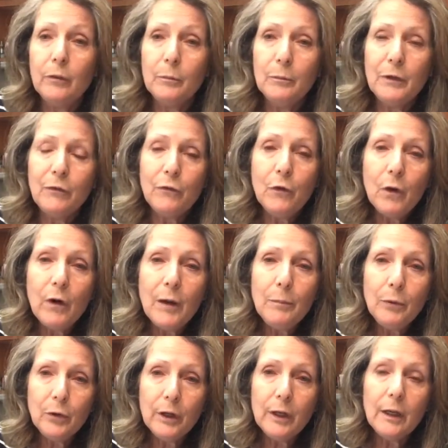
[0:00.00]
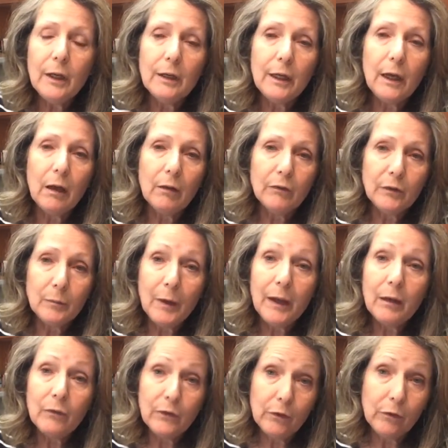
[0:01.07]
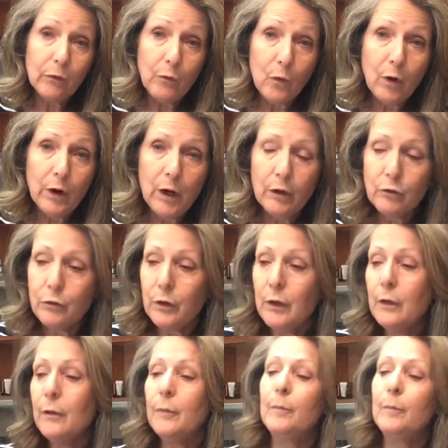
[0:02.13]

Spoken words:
before I put it in the oven, my oven's 400,